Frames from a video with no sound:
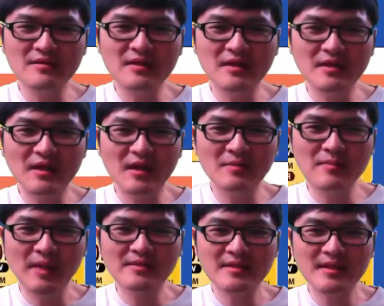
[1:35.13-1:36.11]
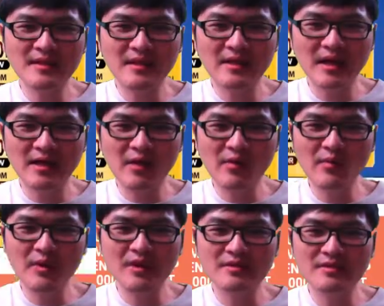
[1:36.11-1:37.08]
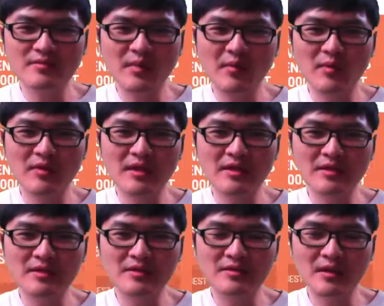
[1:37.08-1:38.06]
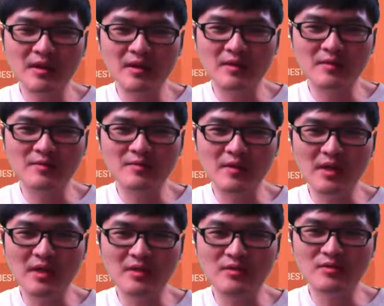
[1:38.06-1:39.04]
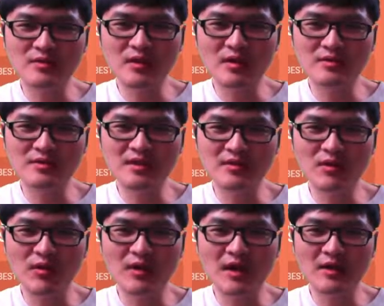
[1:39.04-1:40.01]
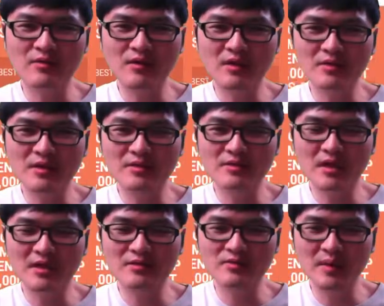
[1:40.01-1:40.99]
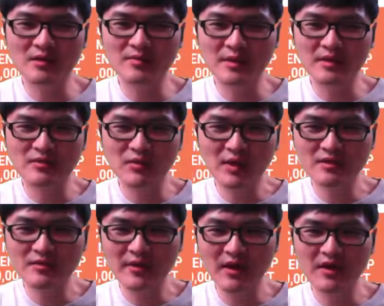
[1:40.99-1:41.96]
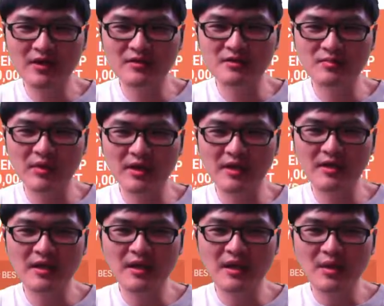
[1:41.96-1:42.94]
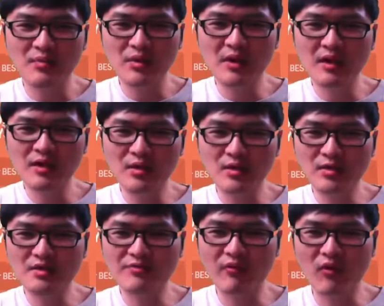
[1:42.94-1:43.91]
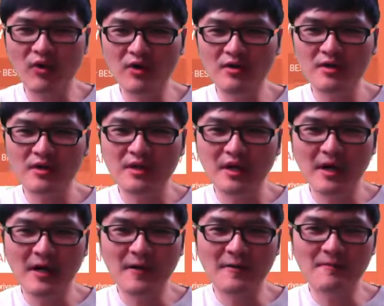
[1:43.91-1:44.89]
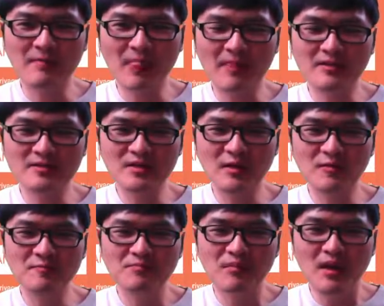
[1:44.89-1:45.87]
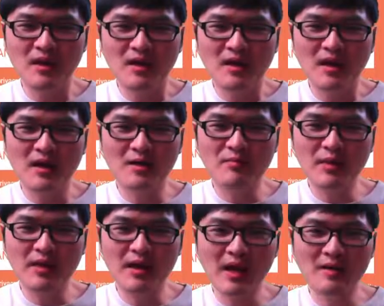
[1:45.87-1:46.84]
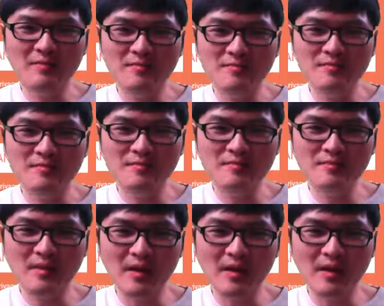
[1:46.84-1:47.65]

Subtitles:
and basically, Omo is promoting the tool called Sangri, and we don't use that too much, but the rest of the article is pretty useful. So become